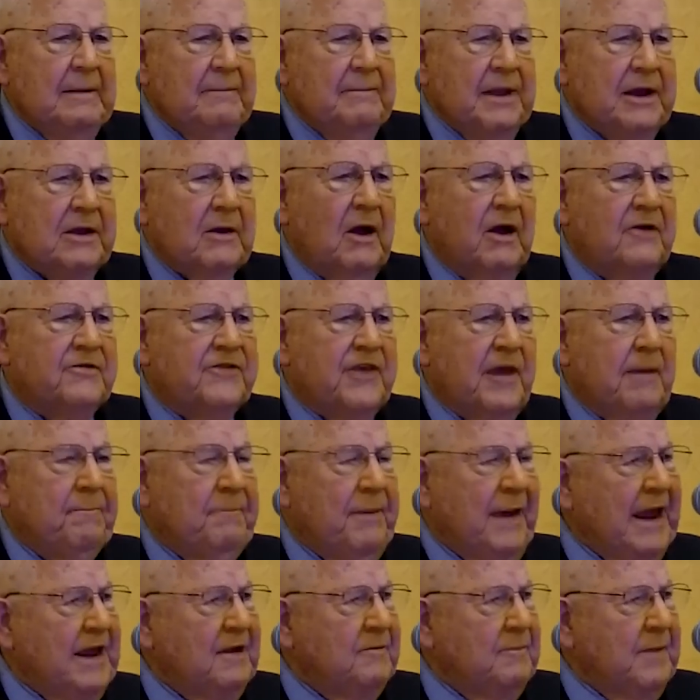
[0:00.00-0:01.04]
because they
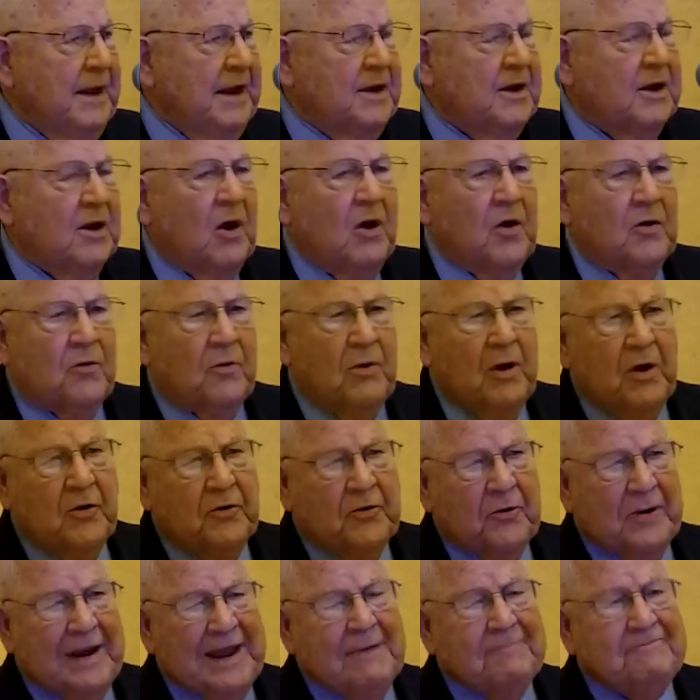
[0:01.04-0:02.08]
paid me to go to
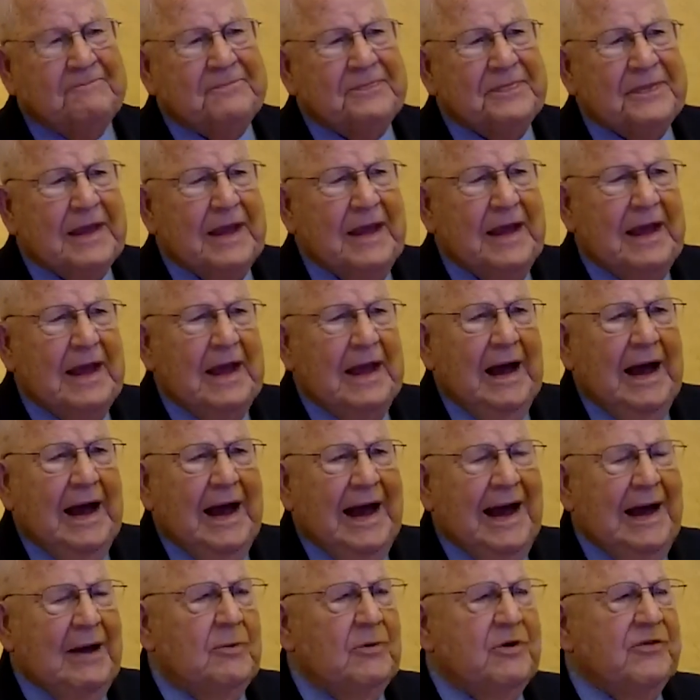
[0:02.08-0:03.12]
Rotary.
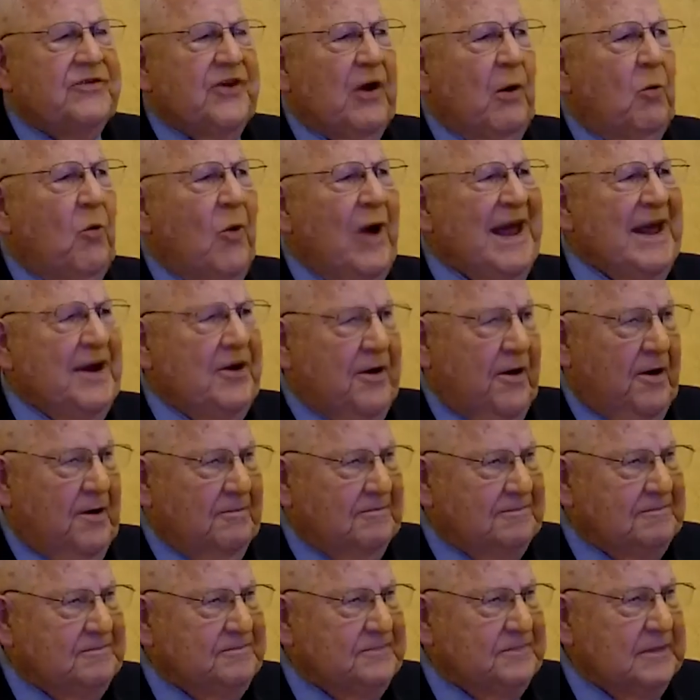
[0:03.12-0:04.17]
I was a
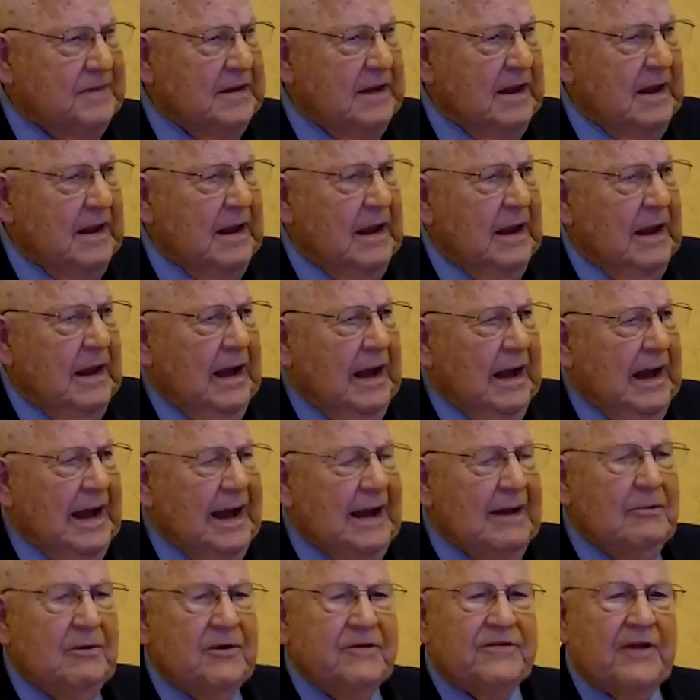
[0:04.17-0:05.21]
waiter.
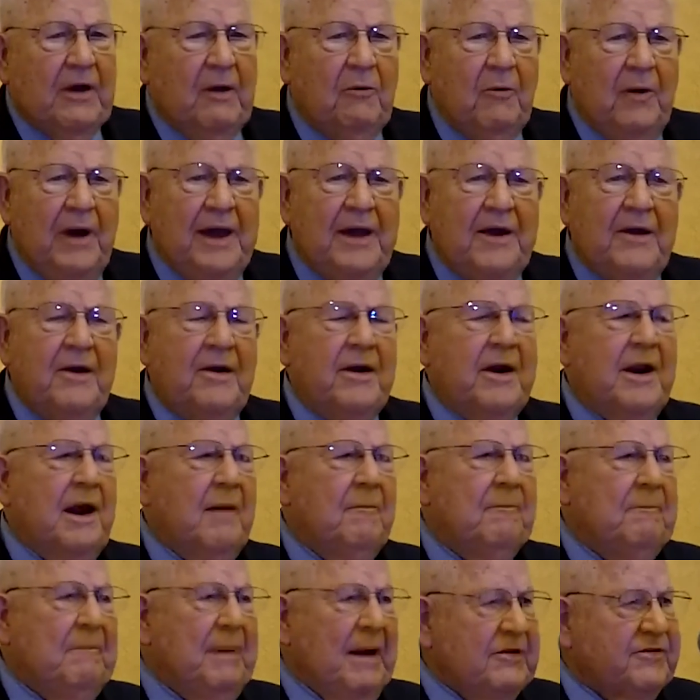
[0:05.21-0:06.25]
I was a waiter and
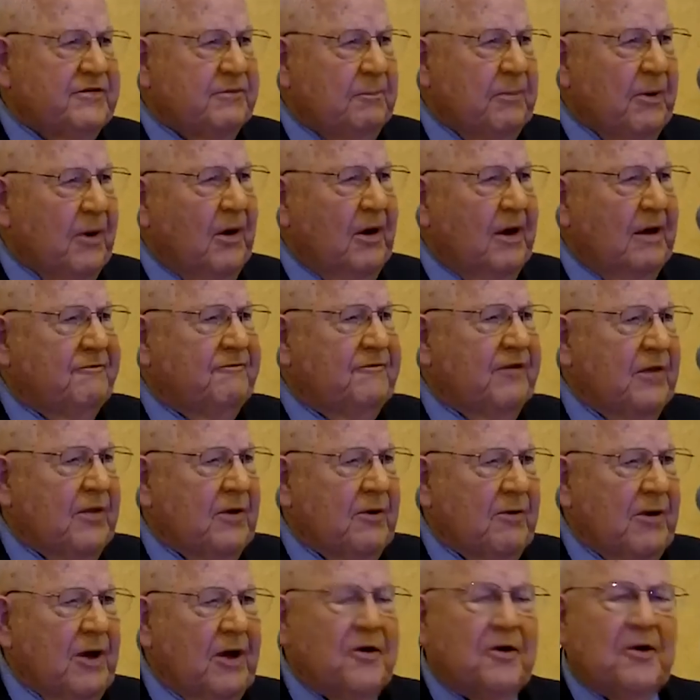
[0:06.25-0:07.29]
a busboy for
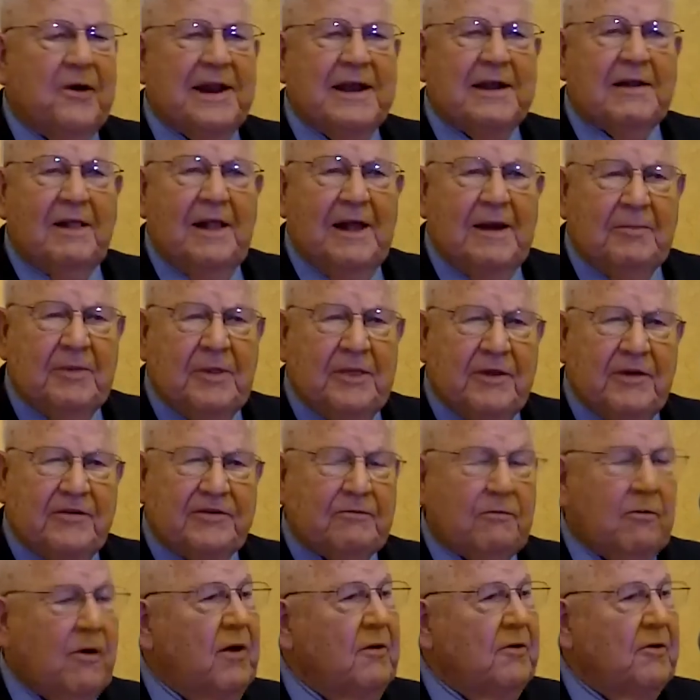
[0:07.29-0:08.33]
the Rotary Club in
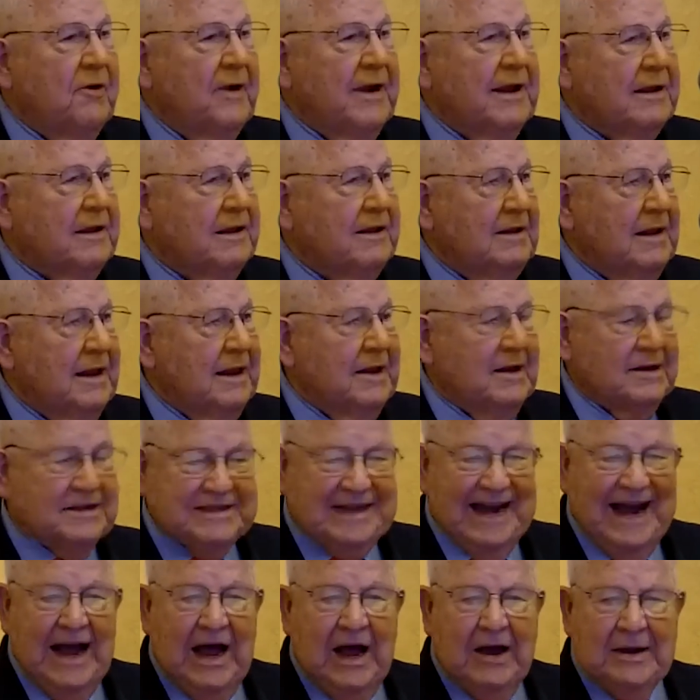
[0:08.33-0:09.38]
this Rotary little
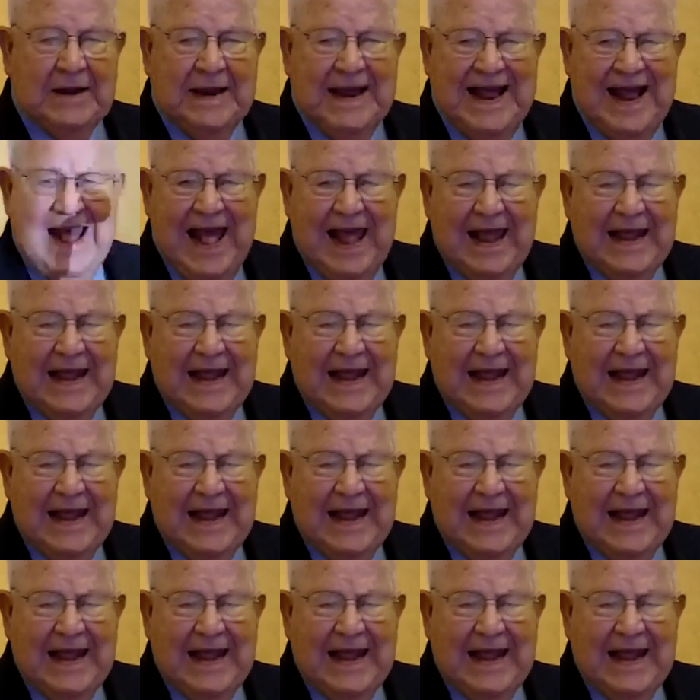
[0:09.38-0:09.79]
town.